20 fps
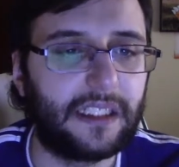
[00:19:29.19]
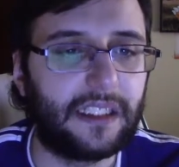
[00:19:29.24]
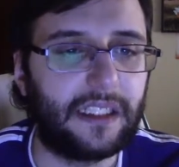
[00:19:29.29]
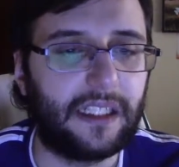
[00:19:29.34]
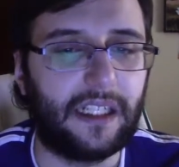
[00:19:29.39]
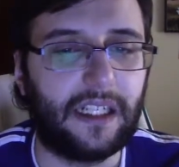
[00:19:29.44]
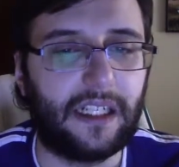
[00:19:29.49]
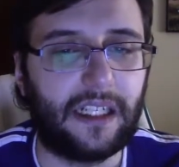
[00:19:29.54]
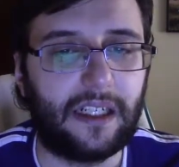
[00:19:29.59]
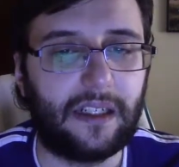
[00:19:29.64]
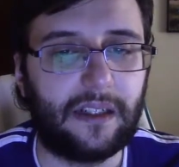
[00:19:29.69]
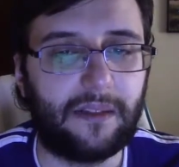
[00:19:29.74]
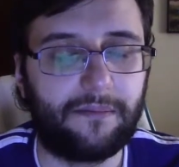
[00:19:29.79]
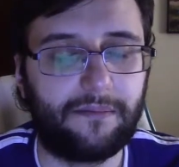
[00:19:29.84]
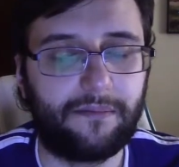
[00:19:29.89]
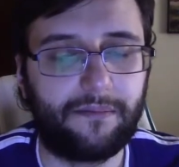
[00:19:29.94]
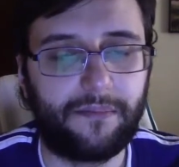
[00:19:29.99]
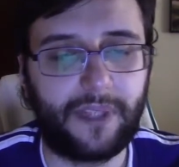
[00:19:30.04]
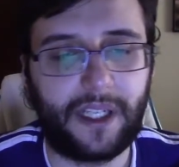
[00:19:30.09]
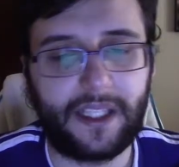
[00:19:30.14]

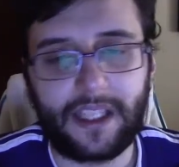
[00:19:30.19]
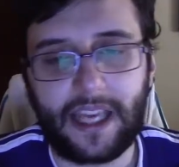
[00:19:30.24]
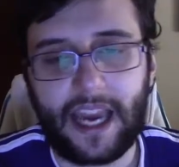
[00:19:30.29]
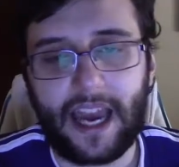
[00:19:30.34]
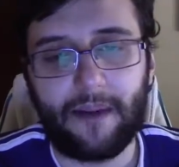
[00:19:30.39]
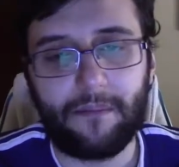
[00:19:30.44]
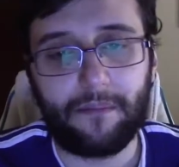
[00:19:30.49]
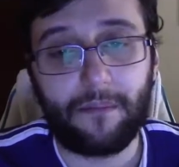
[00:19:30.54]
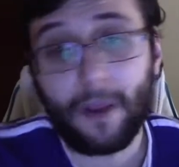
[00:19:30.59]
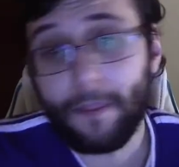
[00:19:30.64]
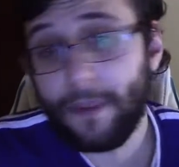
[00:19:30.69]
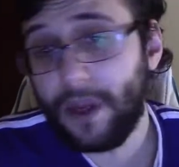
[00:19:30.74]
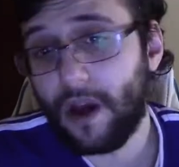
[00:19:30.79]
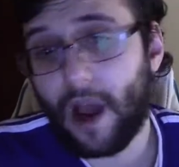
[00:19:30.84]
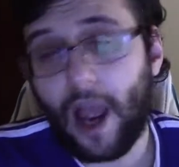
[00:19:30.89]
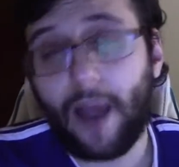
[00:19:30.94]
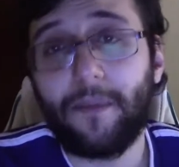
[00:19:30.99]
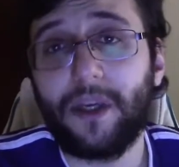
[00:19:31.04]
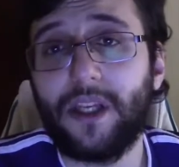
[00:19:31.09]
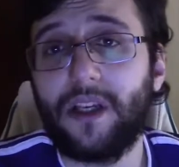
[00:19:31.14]
But yeah, maybe,
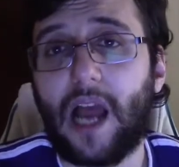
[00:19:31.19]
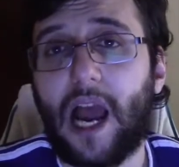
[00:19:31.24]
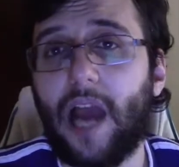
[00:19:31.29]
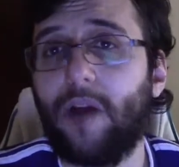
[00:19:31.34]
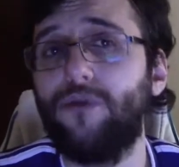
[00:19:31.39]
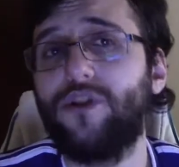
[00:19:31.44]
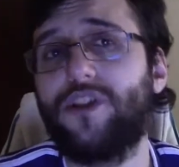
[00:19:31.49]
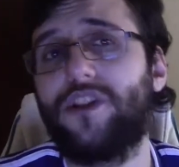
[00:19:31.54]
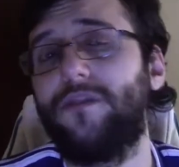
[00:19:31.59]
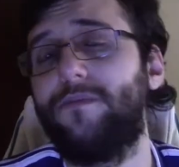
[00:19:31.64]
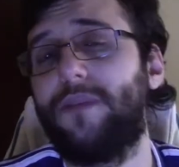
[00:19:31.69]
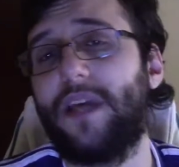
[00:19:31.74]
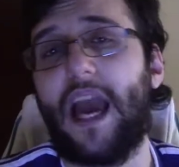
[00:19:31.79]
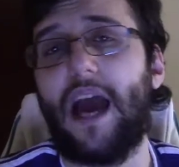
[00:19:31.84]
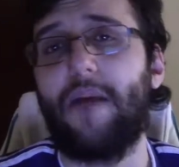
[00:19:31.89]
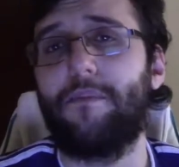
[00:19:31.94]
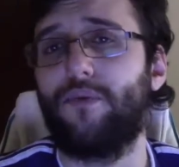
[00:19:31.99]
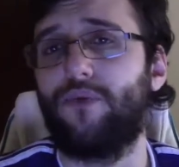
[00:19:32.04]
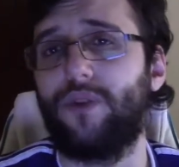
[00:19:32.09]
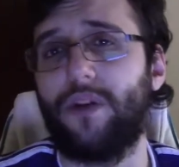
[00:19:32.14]
I mean, I would still be
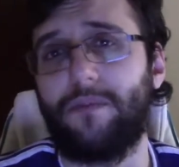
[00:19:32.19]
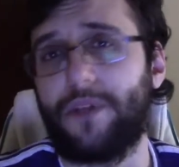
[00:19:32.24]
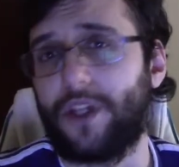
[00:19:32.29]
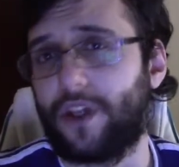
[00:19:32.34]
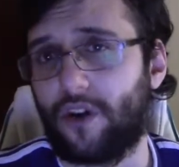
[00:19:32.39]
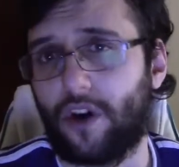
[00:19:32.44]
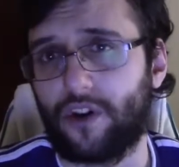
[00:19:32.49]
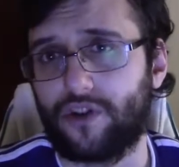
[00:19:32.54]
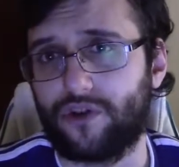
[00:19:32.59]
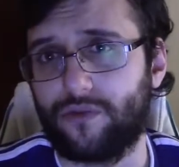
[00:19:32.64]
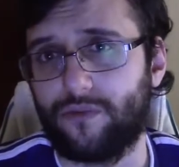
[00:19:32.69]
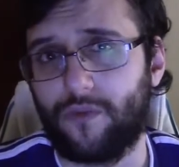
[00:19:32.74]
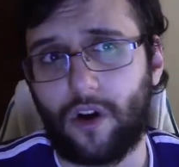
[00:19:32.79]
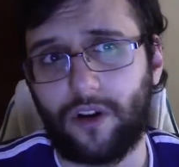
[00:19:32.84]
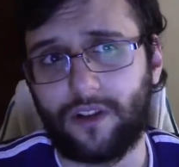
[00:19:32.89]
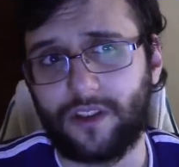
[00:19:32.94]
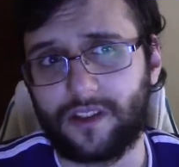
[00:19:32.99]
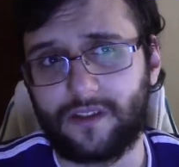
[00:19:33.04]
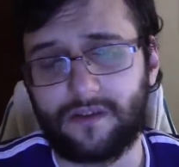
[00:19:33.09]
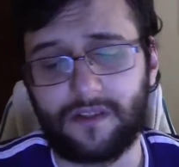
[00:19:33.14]
happy with a Mii costume,
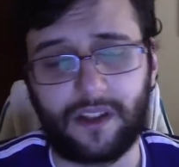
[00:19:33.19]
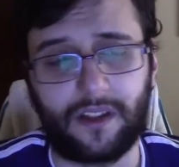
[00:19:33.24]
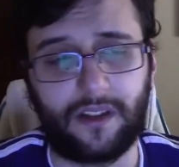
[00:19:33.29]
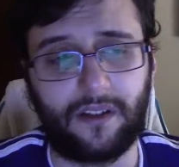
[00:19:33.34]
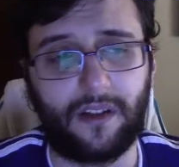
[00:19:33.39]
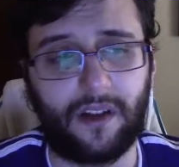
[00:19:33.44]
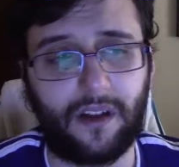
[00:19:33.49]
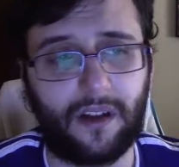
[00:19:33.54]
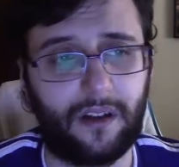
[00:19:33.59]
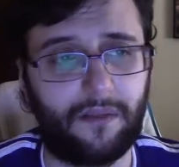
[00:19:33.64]
honestly.